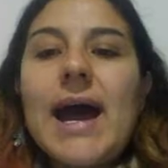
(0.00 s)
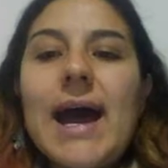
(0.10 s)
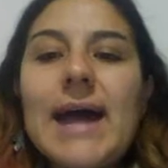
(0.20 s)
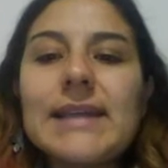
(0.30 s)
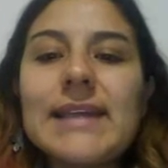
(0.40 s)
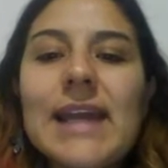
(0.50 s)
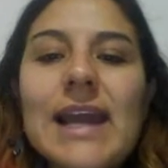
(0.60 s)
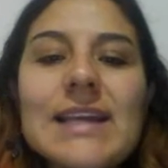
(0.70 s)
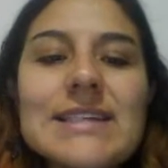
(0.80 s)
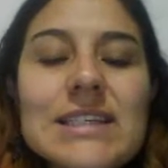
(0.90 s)
And the
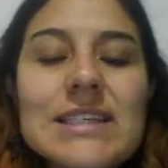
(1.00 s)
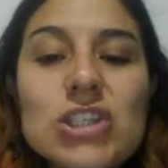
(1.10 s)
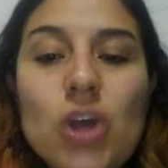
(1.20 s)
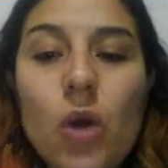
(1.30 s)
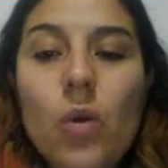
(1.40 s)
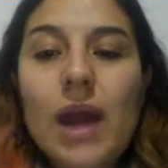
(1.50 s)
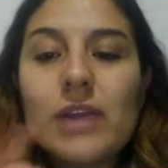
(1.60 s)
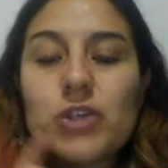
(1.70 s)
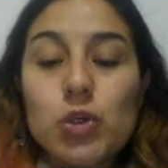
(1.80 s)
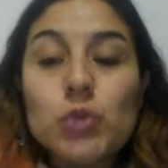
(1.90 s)
analysis
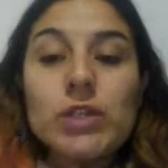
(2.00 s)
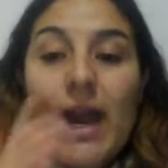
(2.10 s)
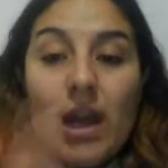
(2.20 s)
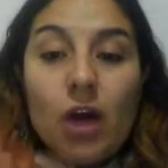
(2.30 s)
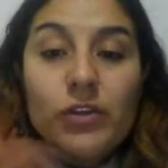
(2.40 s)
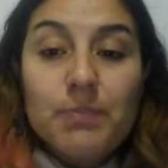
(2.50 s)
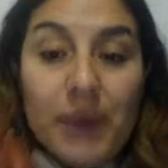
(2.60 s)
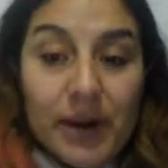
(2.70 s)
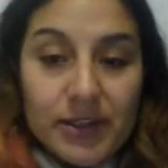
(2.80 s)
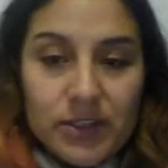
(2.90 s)
should allow the
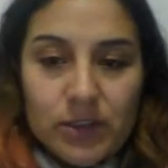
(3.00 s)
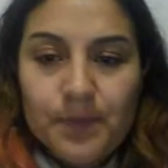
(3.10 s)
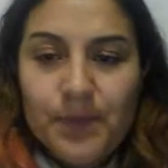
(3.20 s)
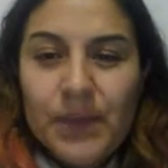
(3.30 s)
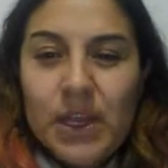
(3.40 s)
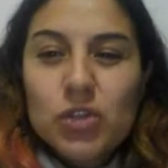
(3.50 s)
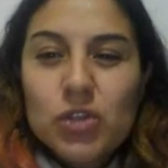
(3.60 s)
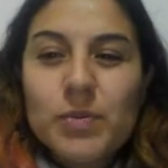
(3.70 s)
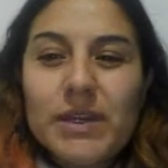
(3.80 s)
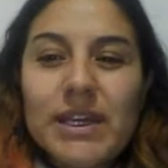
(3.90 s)
person
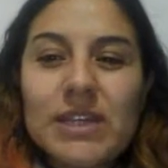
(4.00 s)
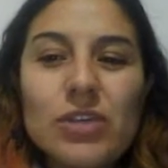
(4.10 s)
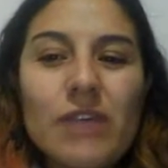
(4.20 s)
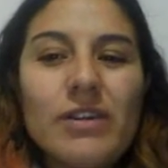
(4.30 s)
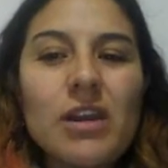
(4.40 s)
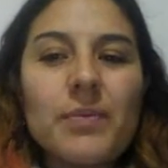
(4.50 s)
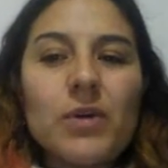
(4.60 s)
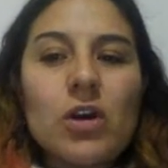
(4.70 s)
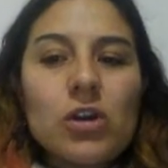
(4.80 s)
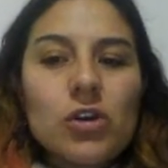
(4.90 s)
to begin to develop
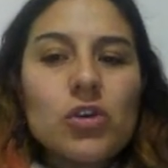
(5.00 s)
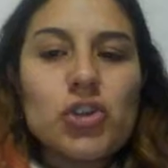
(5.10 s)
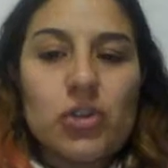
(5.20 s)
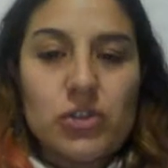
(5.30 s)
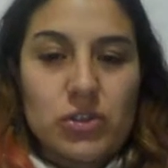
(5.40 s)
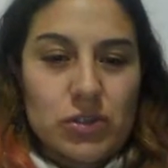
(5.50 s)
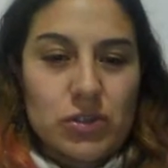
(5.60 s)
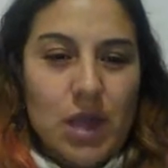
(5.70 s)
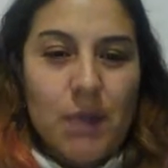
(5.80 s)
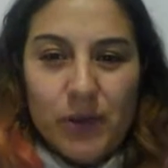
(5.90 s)
conclusions
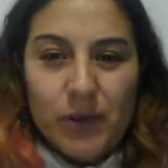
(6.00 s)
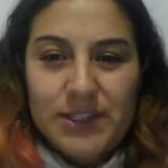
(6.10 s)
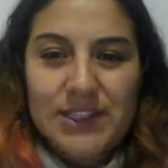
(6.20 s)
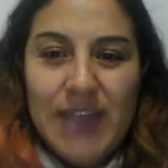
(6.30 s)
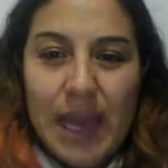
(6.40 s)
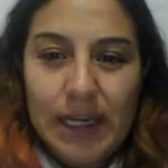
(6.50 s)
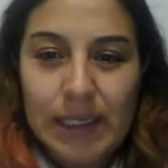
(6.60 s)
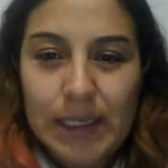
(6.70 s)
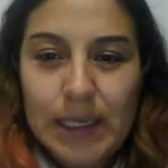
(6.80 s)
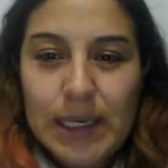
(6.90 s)
about the study.
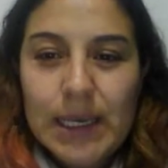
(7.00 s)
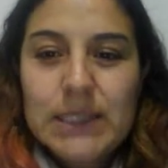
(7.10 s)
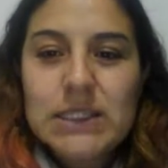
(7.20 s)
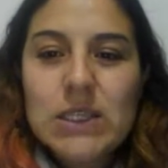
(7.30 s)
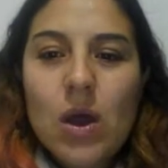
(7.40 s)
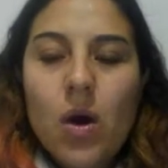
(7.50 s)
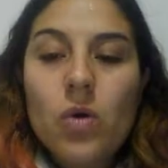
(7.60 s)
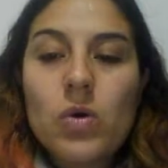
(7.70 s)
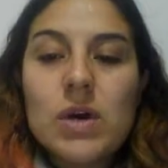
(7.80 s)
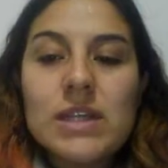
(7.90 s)

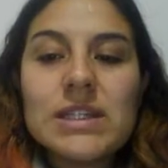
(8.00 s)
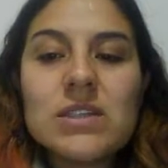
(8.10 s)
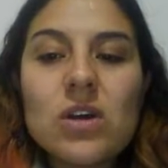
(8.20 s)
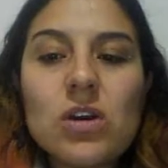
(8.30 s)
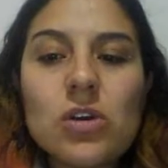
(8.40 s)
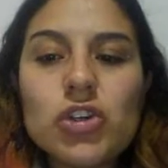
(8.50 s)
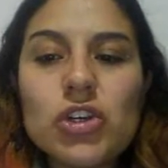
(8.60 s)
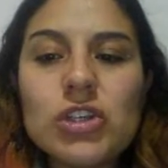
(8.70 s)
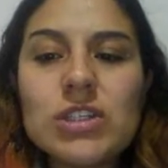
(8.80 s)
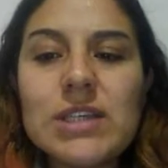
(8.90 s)
So these
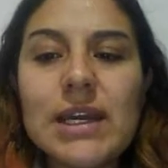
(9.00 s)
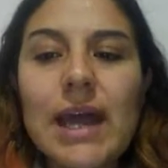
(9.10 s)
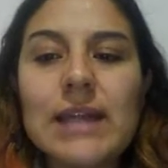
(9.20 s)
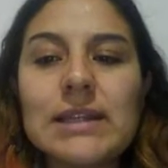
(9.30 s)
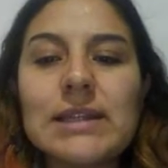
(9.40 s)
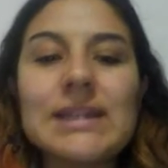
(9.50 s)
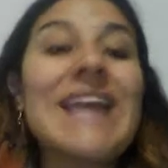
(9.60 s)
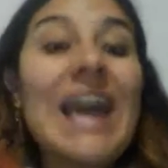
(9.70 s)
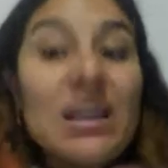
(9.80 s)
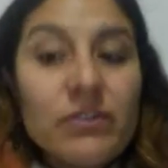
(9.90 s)
conclusions can
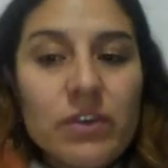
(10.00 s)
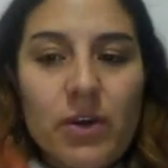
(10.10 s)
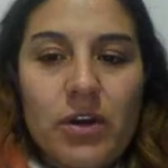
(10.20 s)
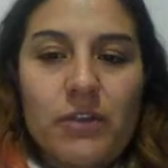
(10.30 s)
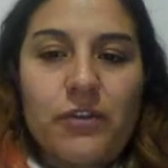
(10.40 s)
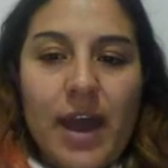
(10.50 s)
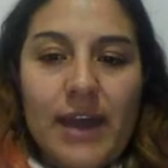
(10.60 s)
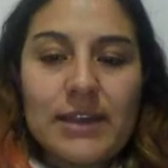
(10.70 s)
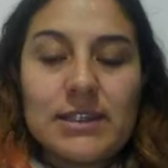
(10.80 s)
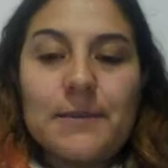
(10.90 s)
then be
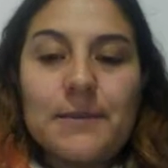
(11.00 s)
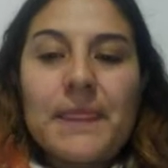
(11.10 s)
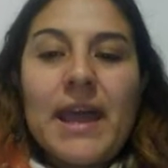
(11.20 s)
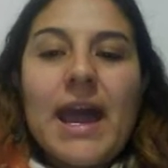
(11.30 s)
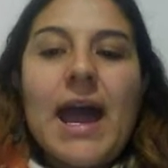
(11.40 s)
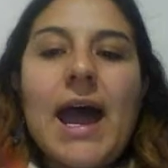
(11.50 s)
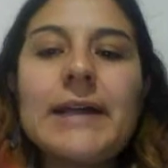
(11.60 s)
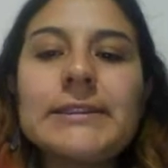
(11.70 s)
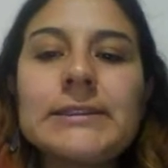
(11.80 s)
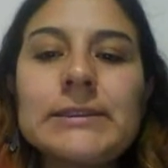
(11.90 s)
verified
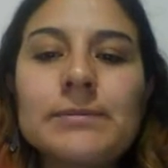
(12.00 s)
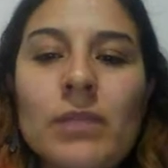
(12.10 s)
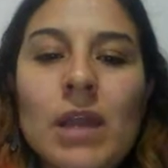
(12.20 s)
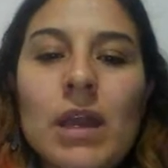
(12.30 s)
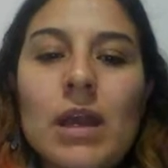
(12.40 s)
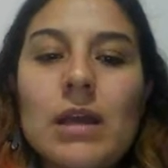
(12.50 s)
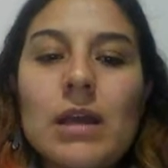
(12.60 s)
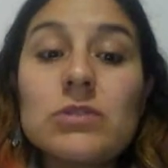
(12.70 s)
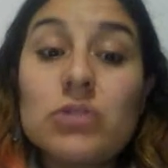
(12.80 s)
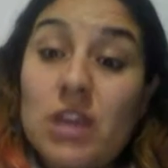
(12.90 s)
and
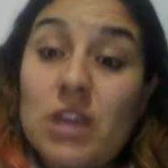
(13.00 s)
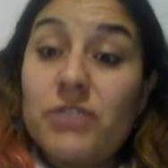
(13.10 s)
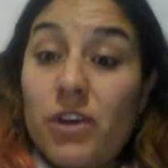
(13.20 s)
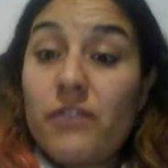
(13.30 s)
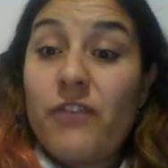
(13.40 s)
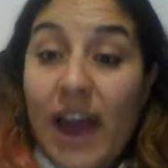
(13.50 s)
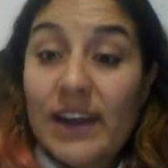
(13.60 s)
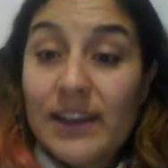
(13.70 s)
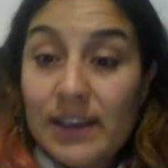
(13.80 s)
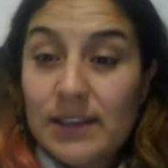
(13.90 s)
to see if they're
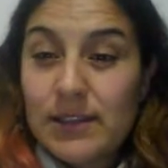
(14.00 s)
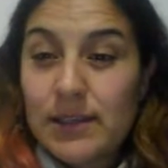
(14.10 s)
valid.